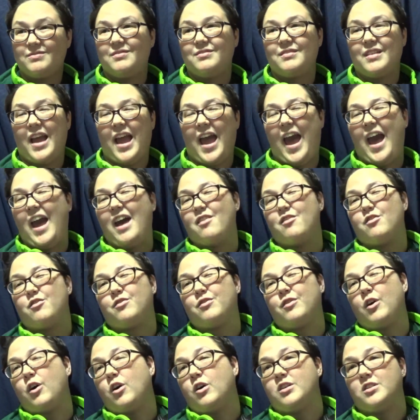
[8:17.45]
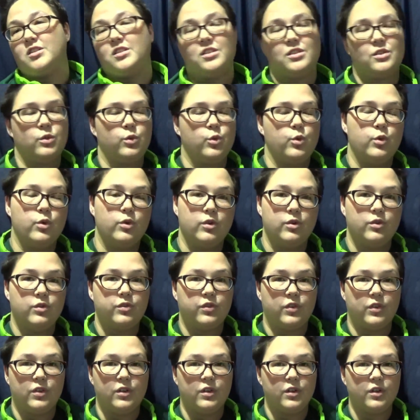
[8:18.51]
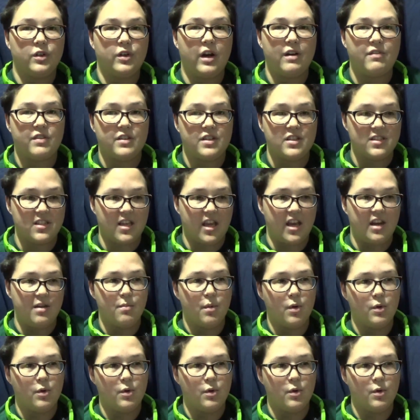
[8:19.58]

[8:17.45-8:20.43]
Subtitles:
have gone to school for graphic design,